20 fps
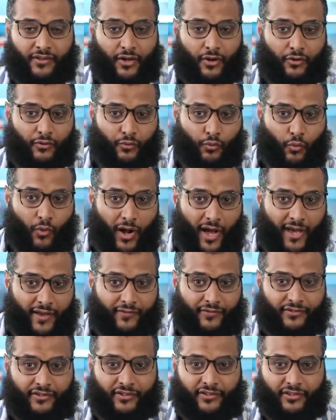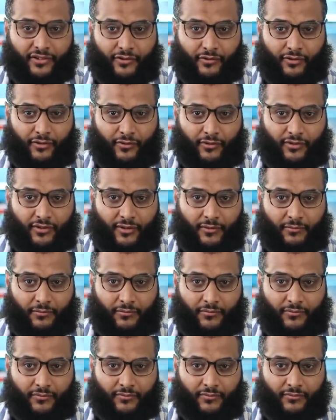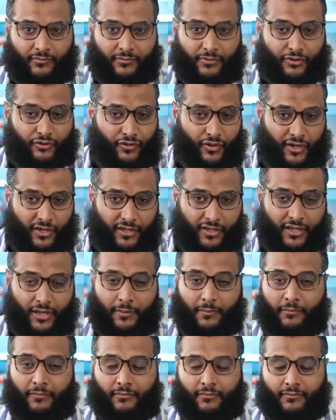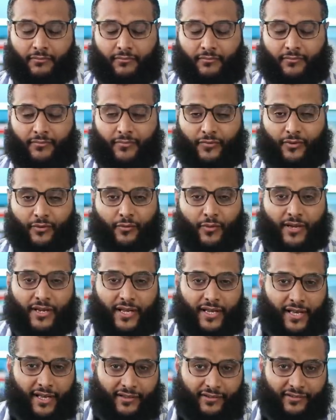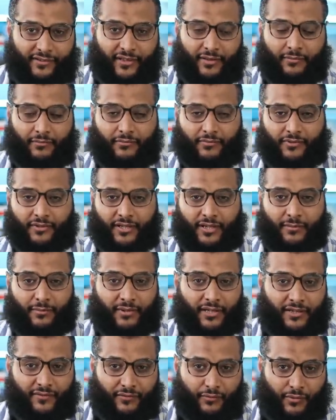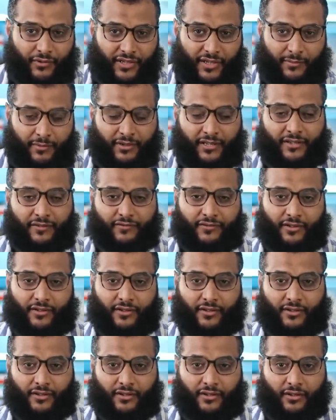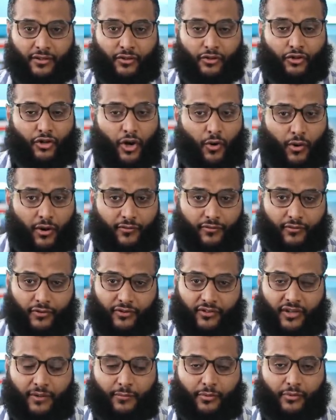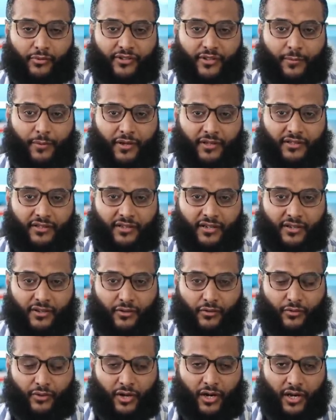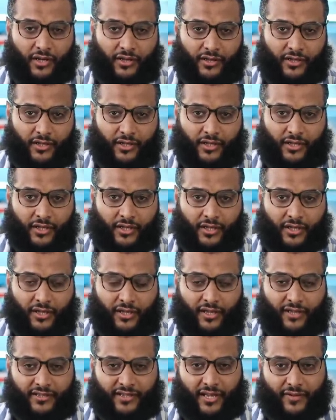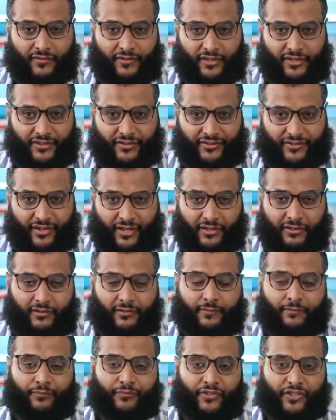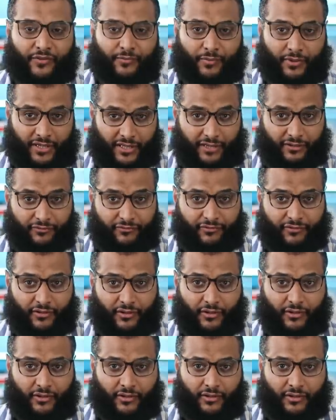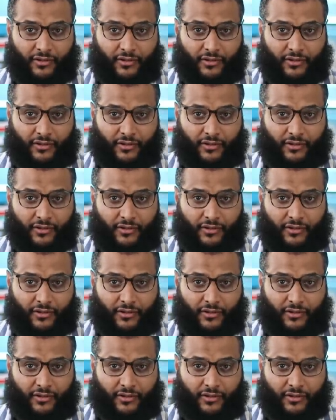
Their own wives disagreed with them, betrayed them, went against them, didn't believe in what they believed. Noah, for example, is depicted in the Quran as having his son disbelieve,